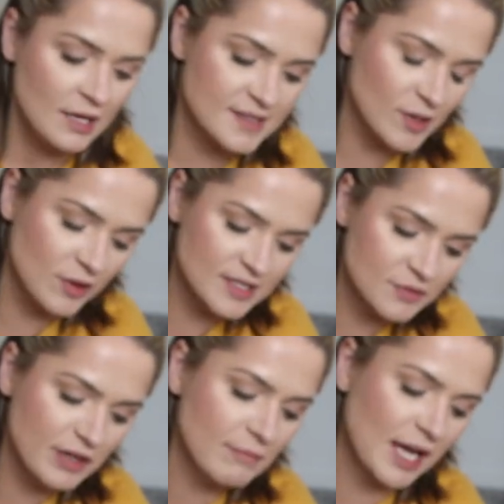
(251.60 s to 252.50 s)
So
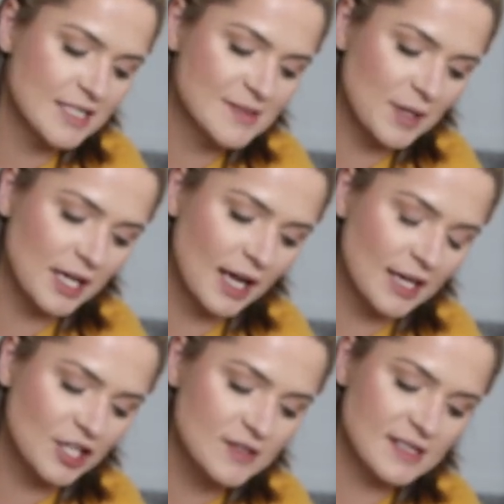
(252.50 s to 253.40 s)
this reminds me, I
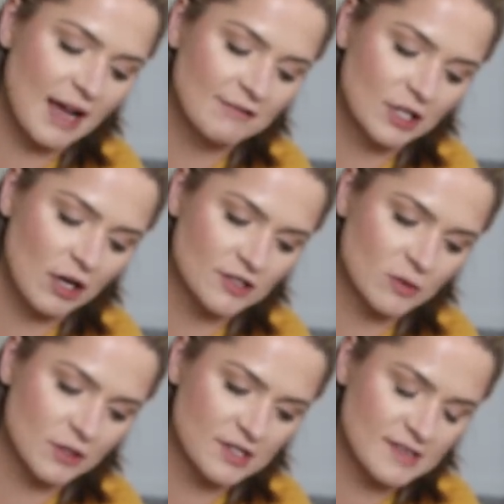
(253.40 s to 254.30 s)
used to have a
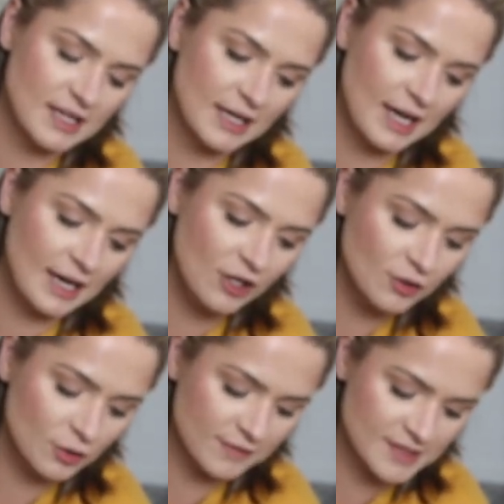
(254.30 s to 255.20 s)
contour stick, and I
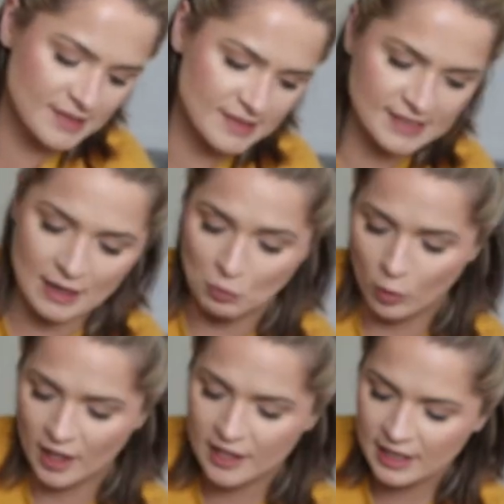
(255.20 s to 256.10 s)
don't know if it's the same
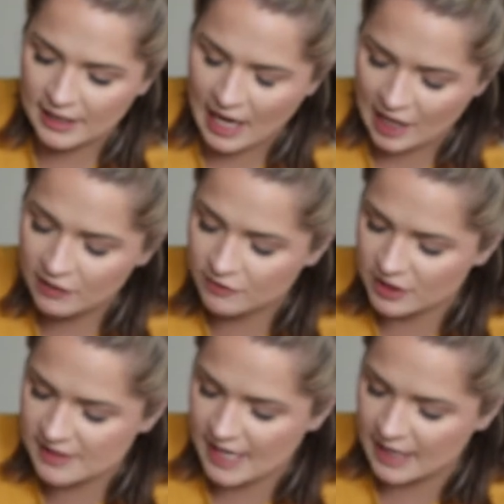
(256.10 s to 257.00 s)
one. It kind of
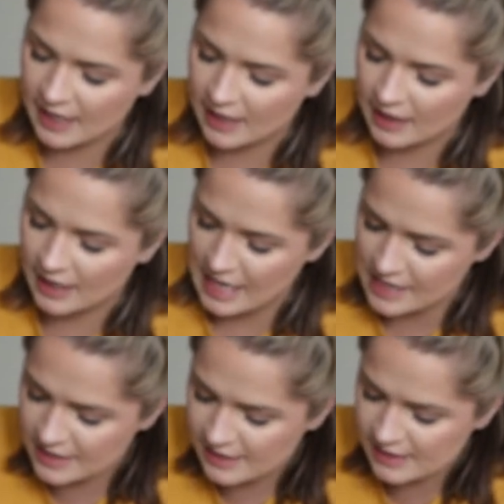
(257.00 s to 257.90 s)
looks like it
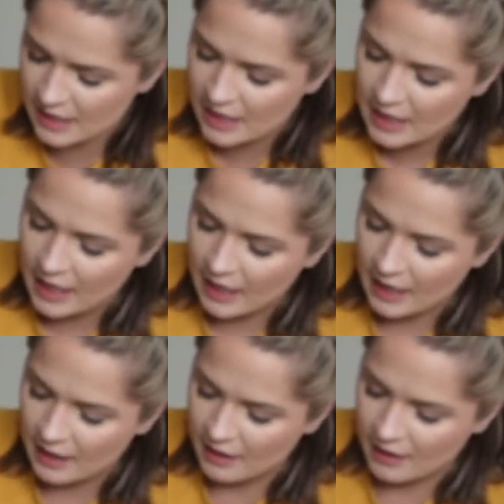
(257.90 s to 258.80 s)
is.
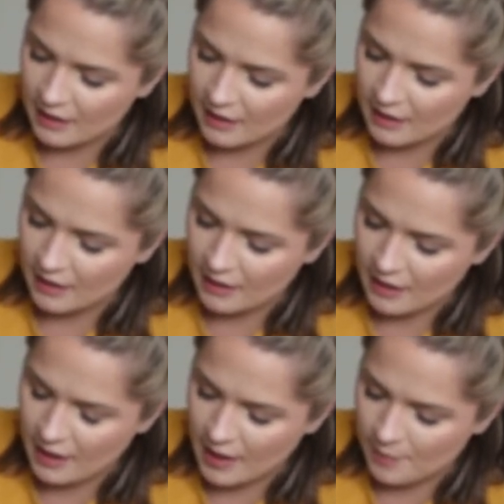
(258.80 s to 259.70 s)

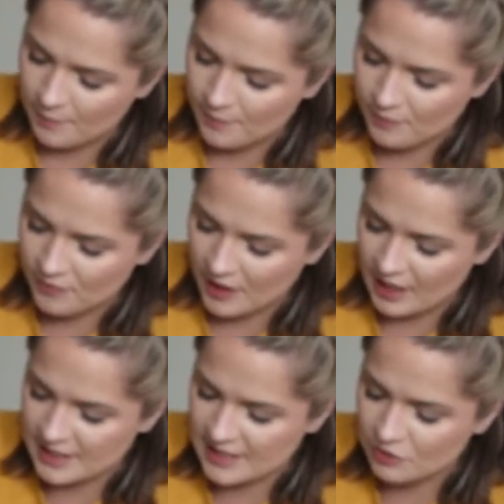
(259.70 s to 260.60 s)
And
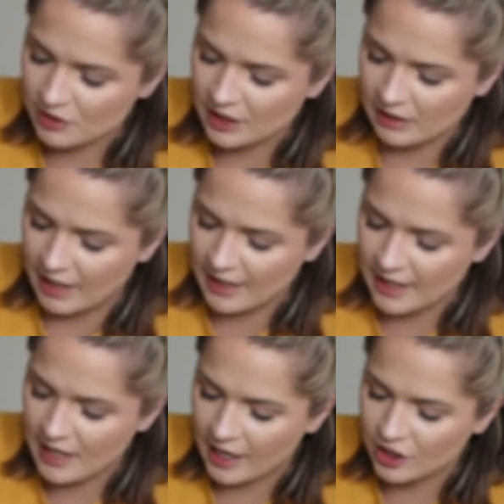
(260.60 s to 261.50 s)
I did really like
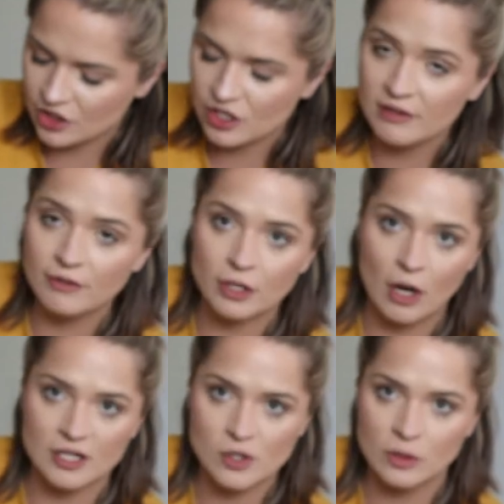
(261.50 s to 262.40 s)
it. I usually for
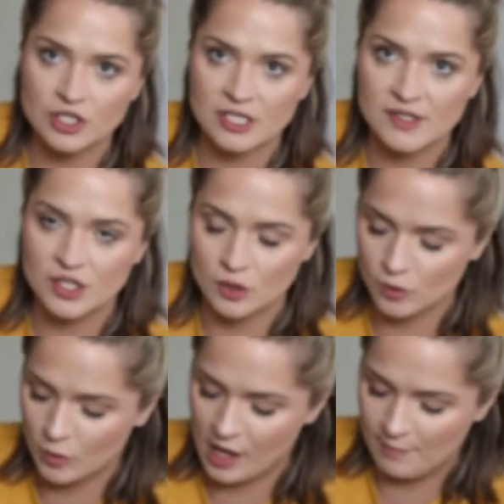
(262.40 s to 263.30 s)
contour just
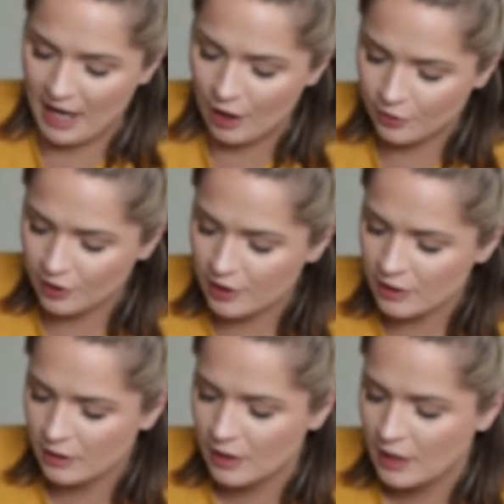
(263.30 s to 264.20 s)
do a
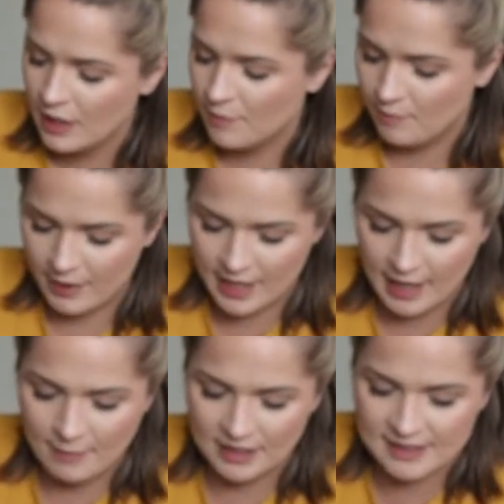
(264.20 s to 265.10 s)
powder,
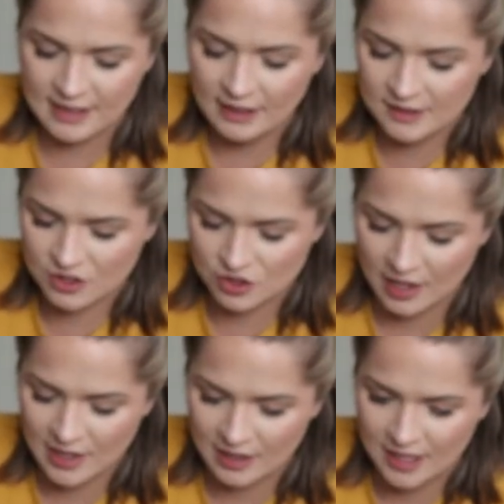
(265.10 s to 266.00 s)
but I'm excited to
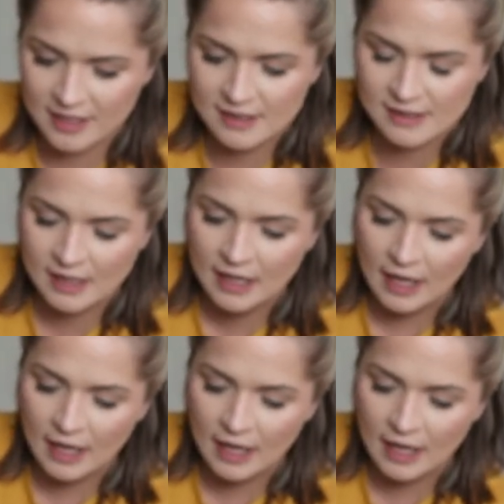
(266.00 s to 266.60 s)
try this